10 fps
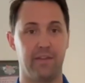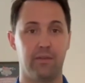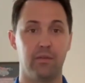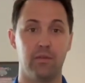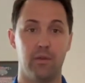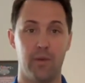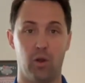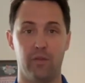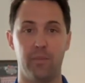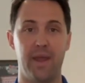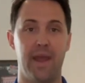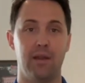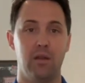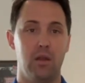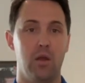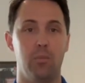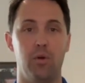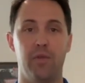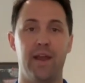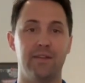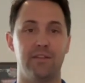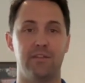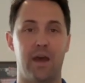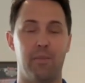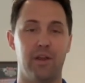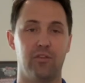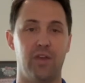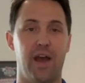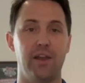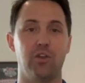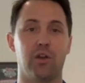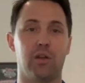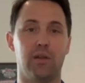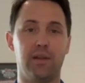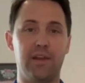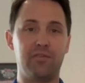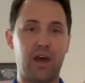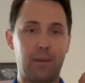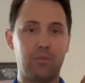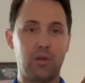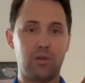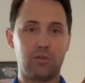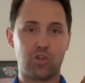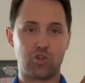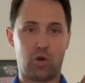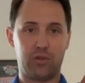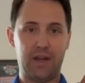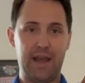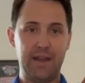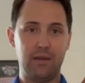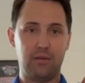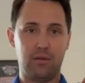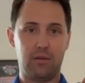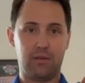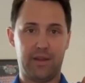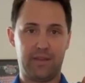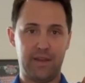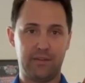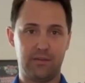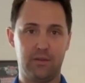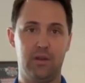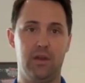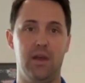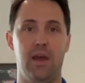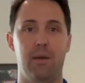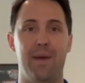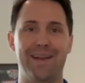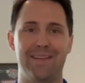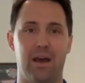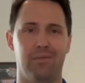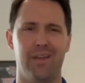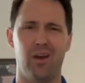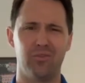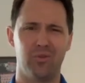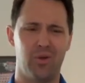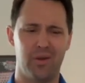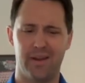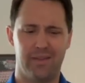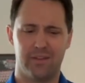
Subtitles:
in the middle of the band, both hands just down by your side. You're going to lift up to shoulder height like this and back down. They also note it in